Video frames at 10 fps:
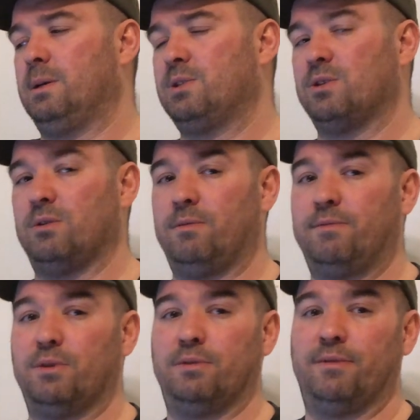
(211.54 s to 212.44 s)
So
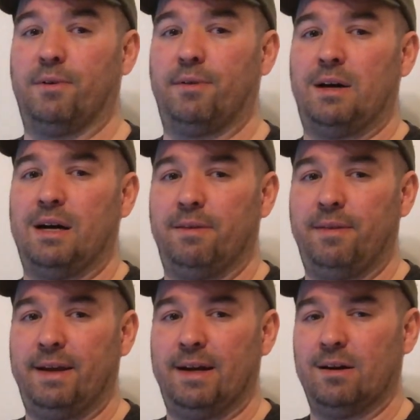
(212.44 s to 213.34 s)
food for
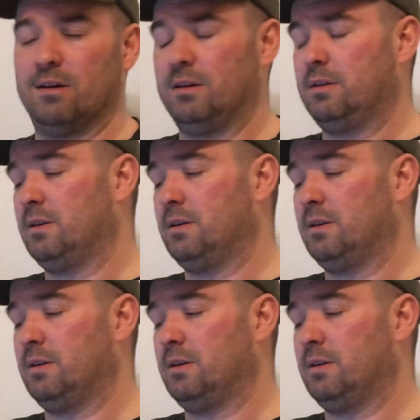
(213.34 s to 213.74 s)
thought there.